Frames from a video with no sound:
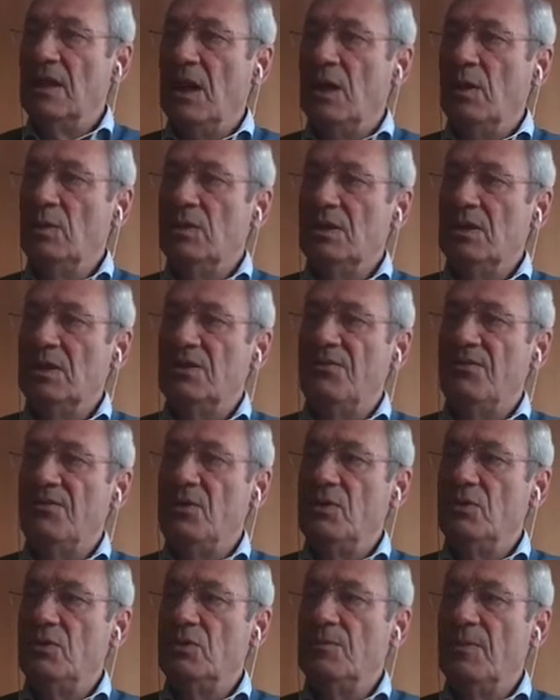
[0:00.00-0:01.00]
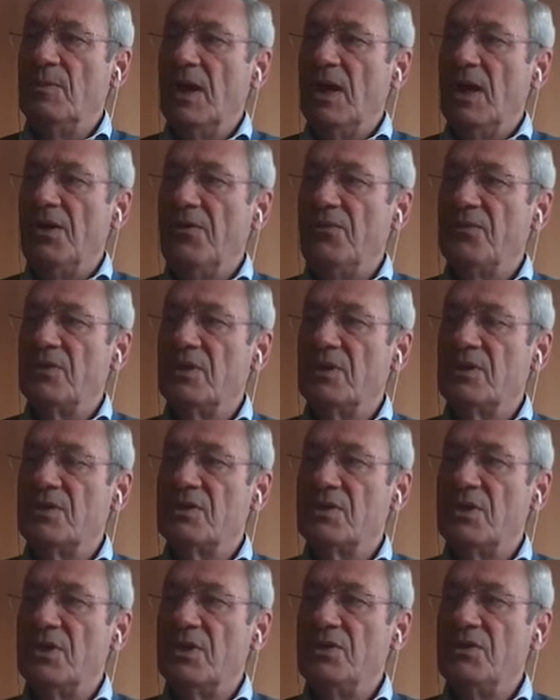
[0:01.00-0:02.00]
outlet view after the
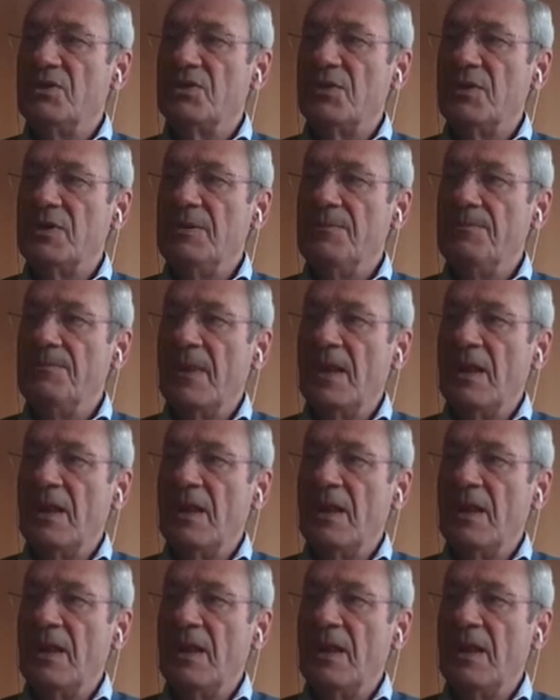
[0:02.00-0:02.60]
surgery.